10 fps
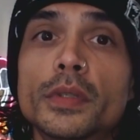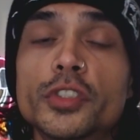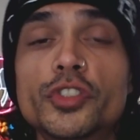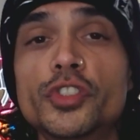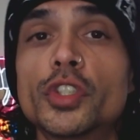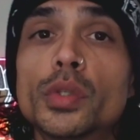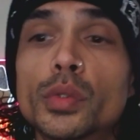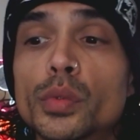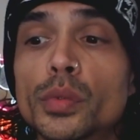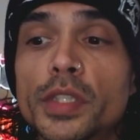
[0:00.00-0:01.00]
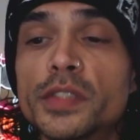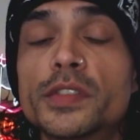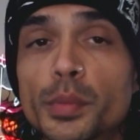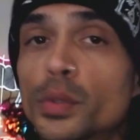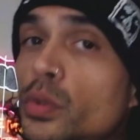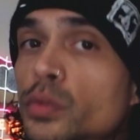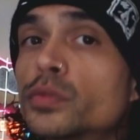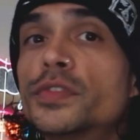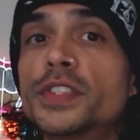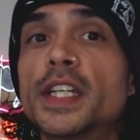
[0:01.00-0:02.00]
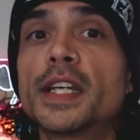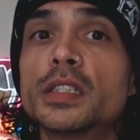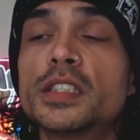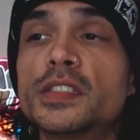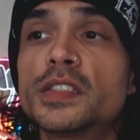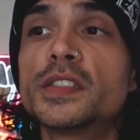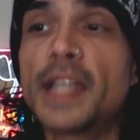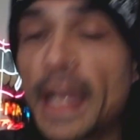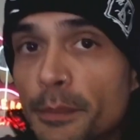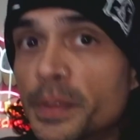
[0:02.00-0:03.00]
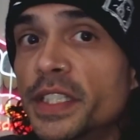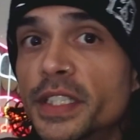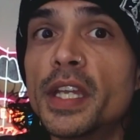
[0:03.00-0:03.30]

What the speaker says: So this proves that this is happening